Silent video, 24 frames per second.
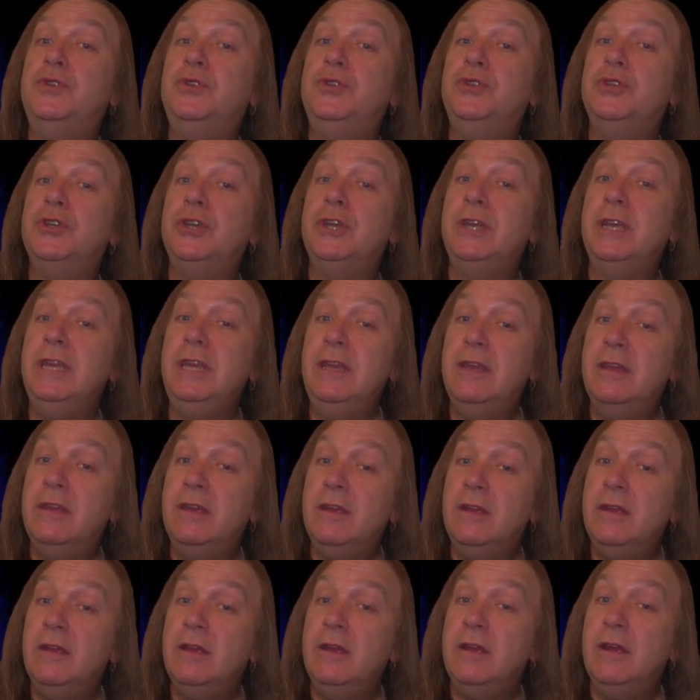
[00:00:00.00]
G
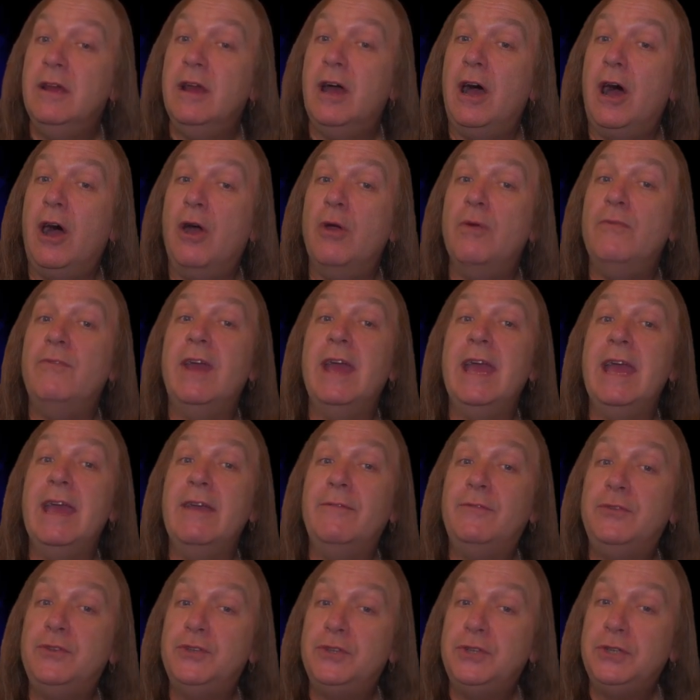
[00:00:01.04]
over
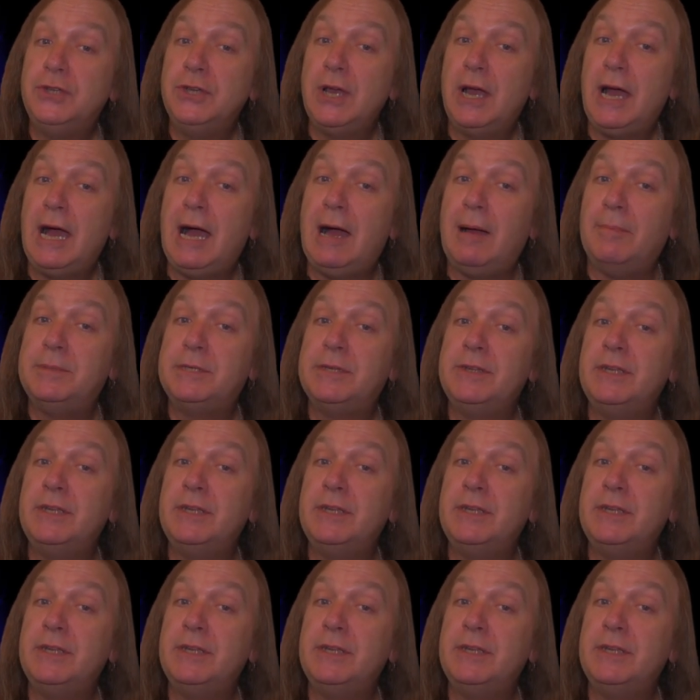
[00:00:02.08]
F sharp.